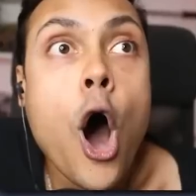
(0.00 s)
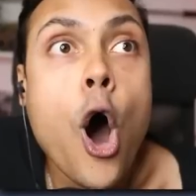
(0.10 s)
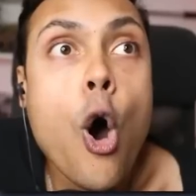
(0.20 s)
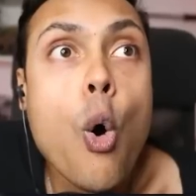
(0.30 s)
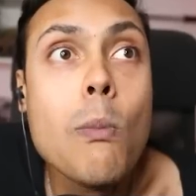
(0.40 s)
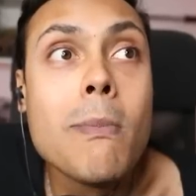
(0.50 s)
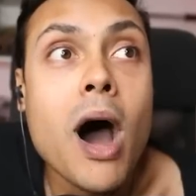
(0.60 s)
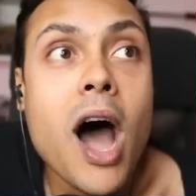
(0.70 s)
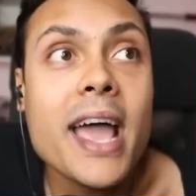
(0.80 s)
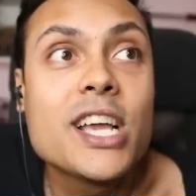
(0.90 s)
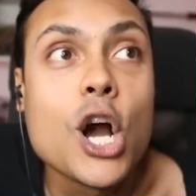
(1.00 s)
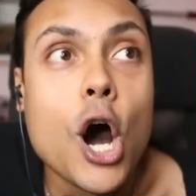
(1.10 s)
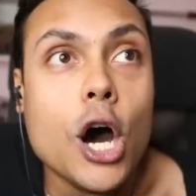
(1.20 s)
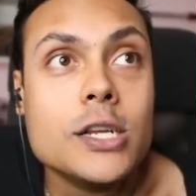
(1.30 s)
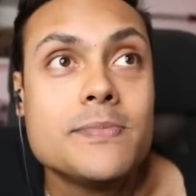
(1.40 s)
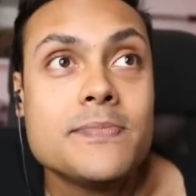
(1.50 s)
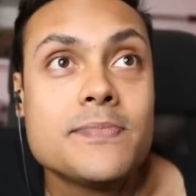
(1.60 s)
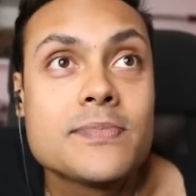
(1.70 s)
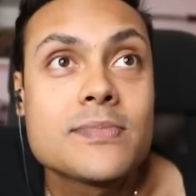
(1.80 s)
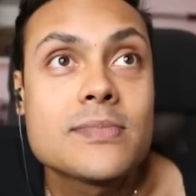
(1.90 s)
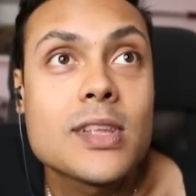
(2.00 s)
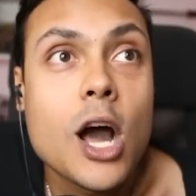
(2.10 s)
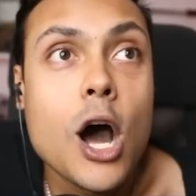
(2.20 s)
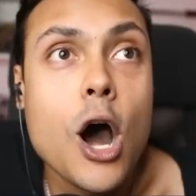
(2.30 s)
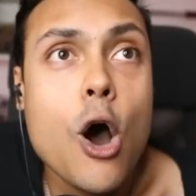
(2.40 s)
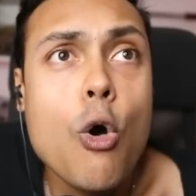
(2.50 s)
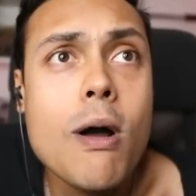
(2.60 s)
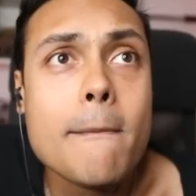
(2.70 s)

oh my god. Oh